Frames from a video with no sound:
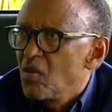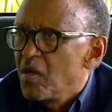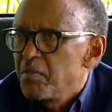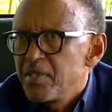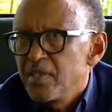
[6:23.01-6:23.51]

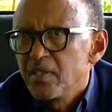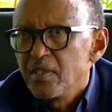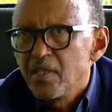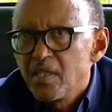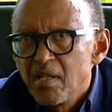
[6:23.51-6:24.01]

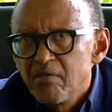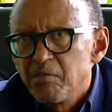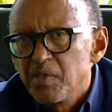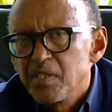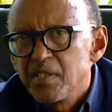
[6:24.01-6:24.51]
collapsing the
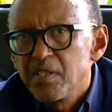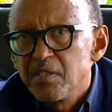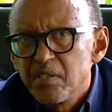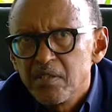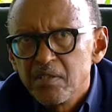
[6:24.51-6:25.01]
government
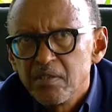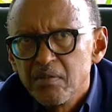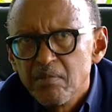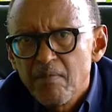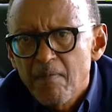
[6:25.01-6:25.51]
that
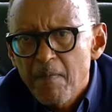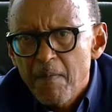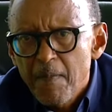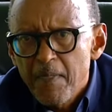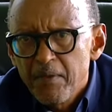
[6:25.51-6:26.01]
uh,
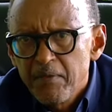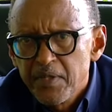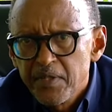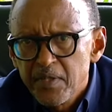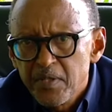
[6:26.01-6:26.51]

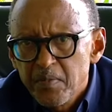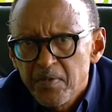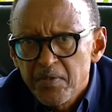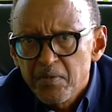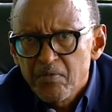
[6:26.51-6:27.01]
was
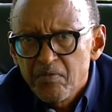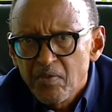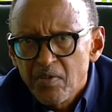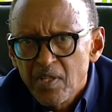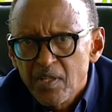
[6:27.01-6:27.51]
responsible
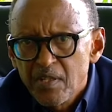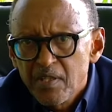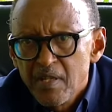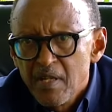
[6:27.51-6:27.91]
for that.